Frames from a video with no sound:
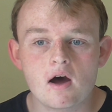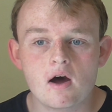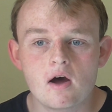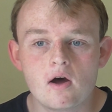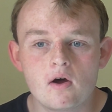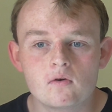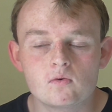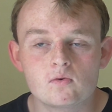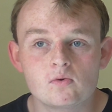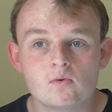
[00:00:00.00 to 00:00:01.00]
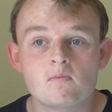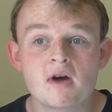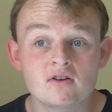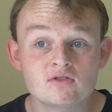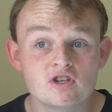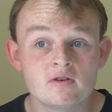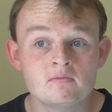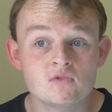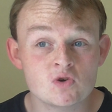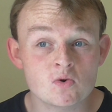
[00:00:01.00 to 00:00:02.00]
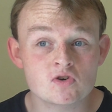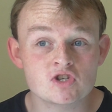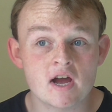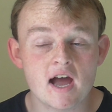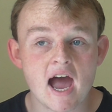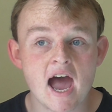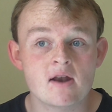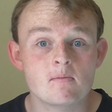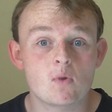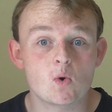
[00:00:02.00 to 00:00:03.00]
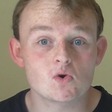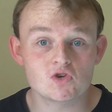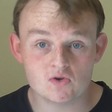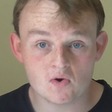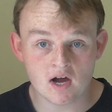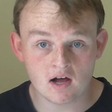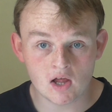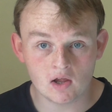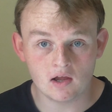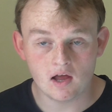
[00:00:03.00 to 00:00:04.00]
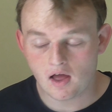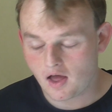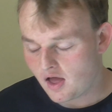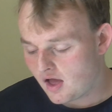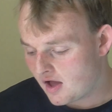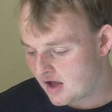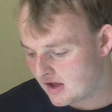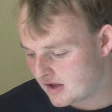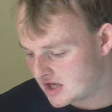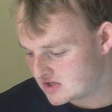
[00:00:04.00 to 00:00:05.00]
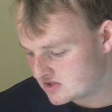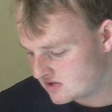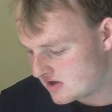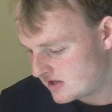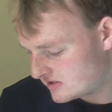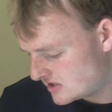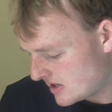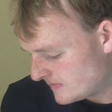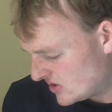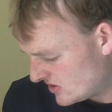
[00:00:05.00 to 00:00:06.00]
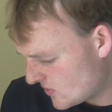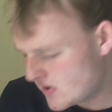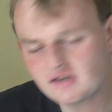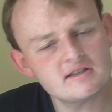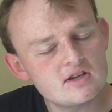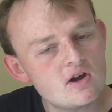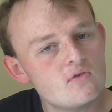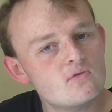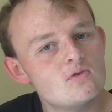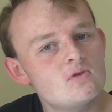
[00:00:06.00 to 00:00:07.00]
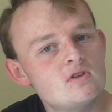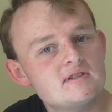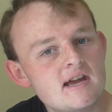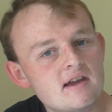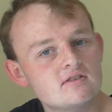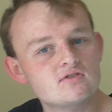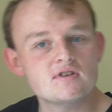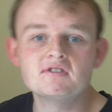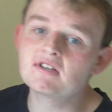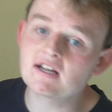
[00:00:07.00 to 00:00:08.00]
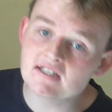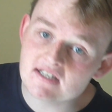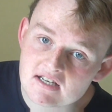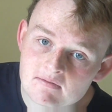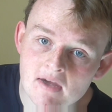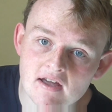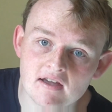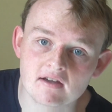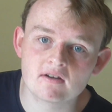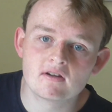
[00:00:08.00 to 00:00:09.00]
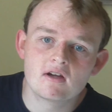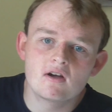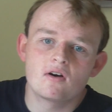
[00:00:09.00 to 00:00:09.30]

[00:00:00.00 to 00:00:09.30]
Belgium, Georgia, and Portugal. I'm going to quickly go through the 10 countries that did make it